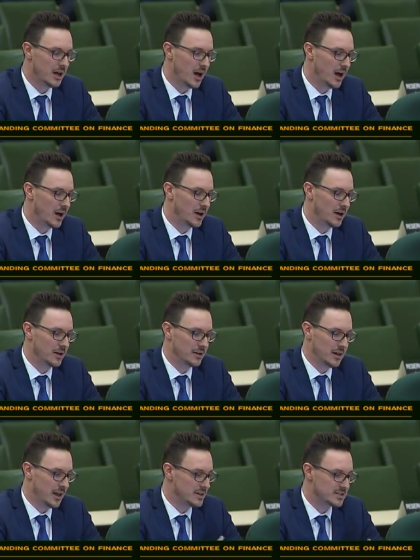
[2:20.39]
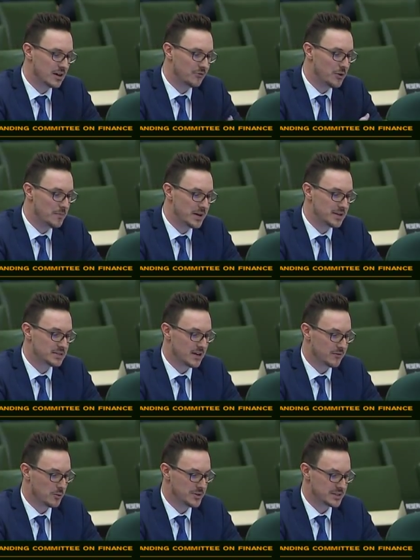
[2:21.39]
Uh, and cell phone minutes
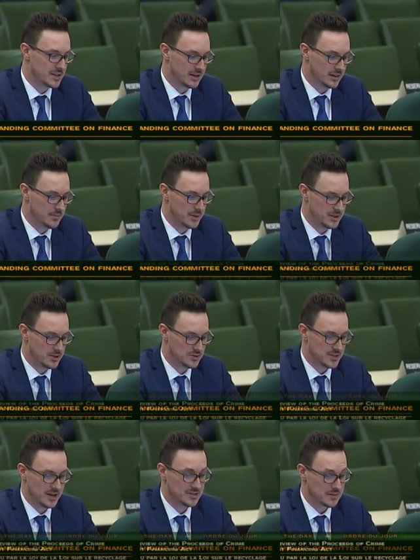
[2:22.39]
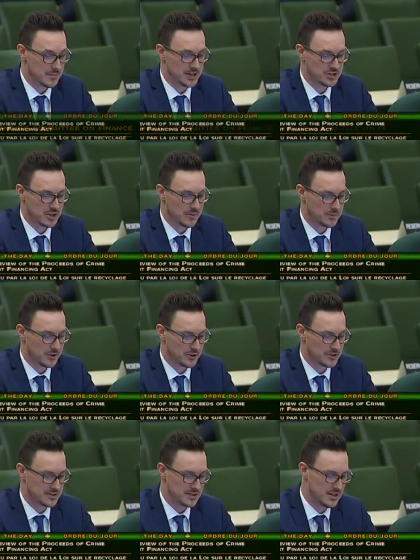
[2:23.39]
have coincidentally been used as a makeshift
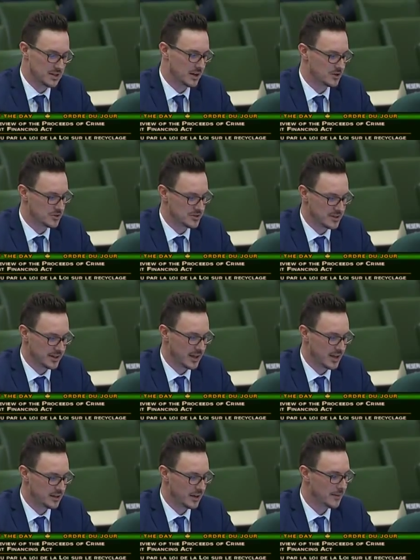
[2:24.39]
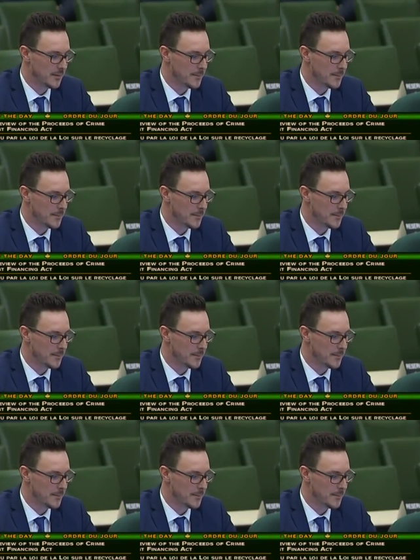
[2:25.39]
currency in countries like Kenya.